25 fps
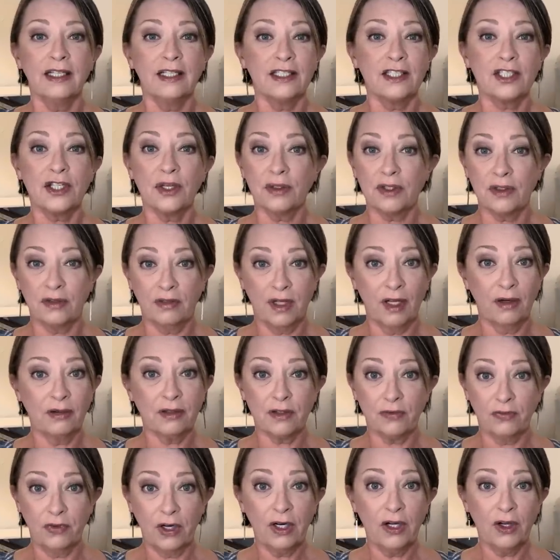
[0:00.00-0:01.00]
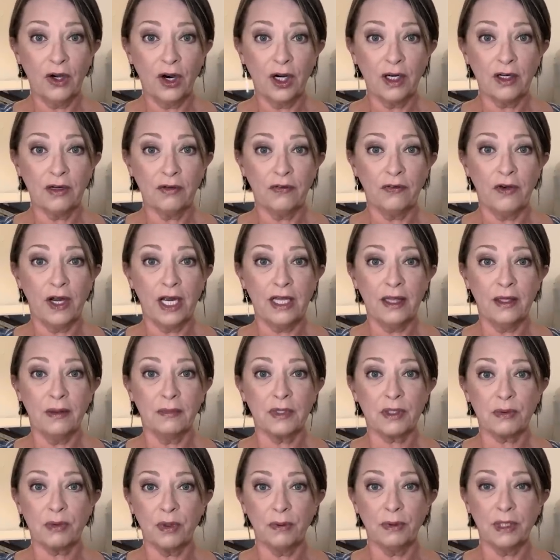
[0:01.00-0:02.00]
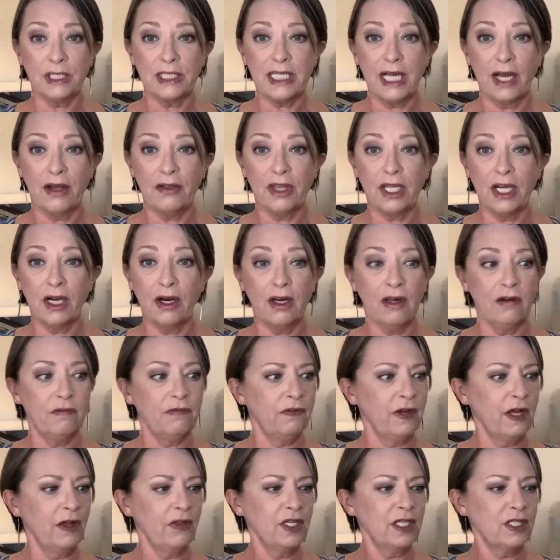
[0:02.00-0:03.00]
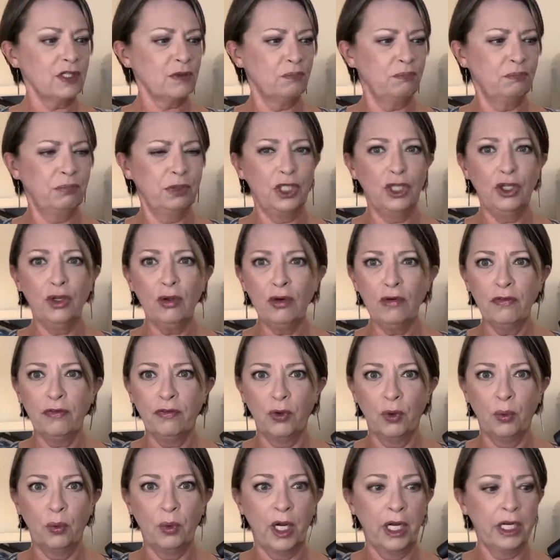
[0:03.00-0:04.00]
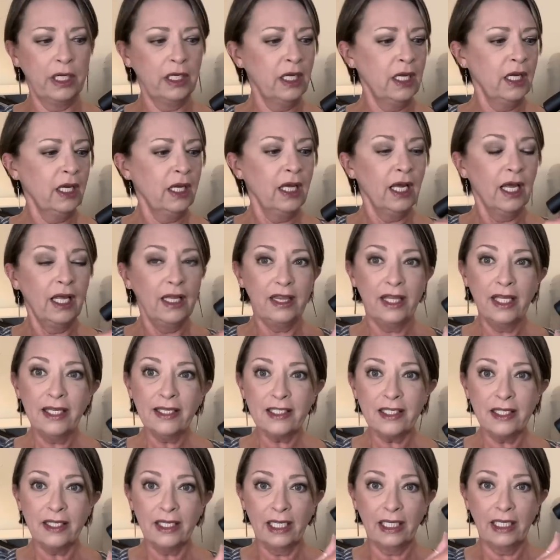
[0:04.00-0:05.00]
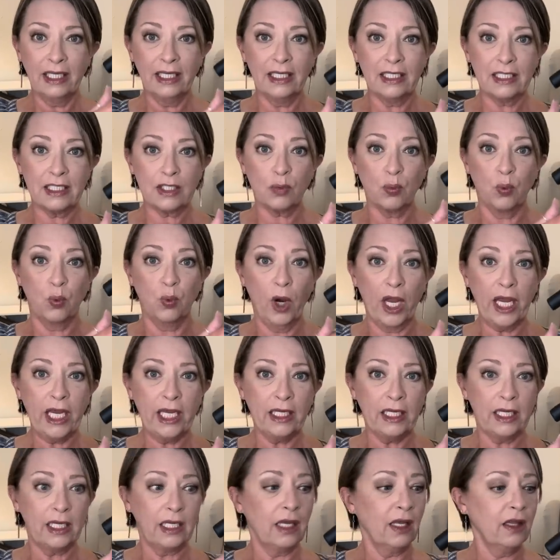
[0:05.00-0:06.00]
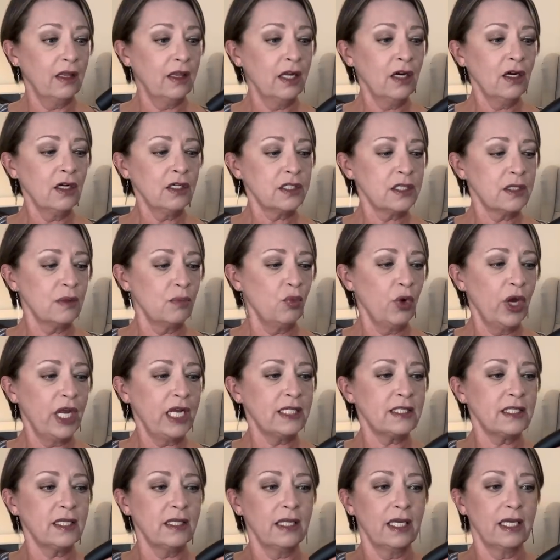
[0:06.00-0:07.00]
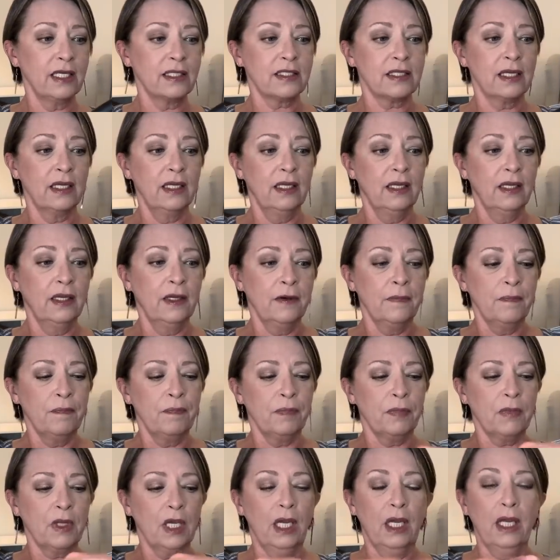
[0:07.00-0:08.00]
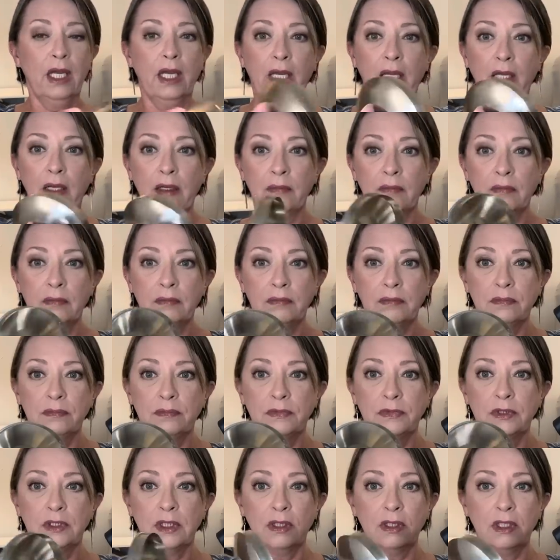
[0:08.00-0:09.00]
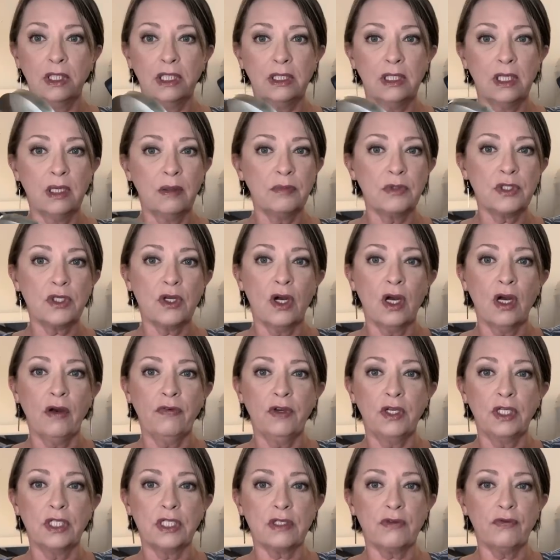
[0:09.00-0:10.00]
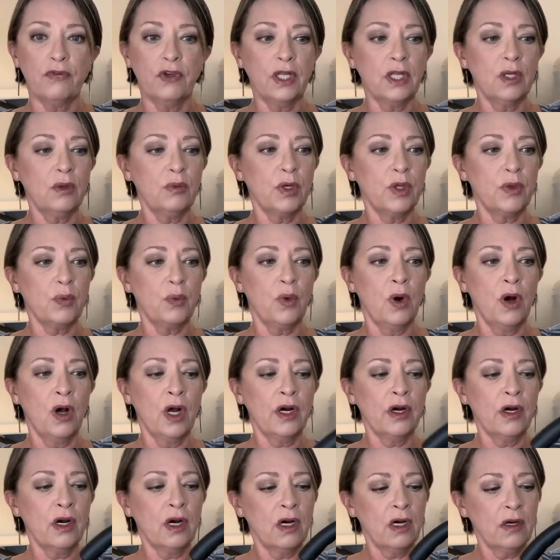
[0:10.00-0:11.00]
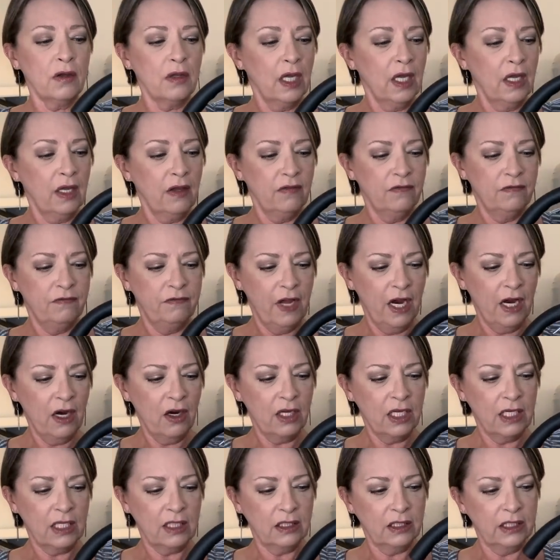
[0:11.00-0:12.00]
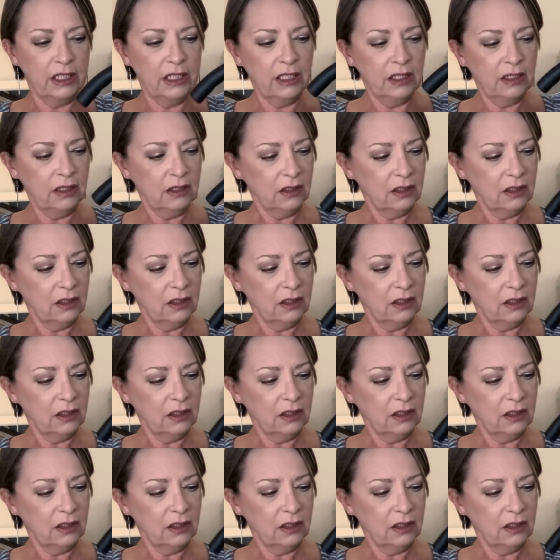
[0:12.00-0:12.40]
So it's very hard to find them. So we went down there and found this beautiful one. This thing is weighty. There's some weight to this. And the lid comes off. You just fill it with water. Very clean.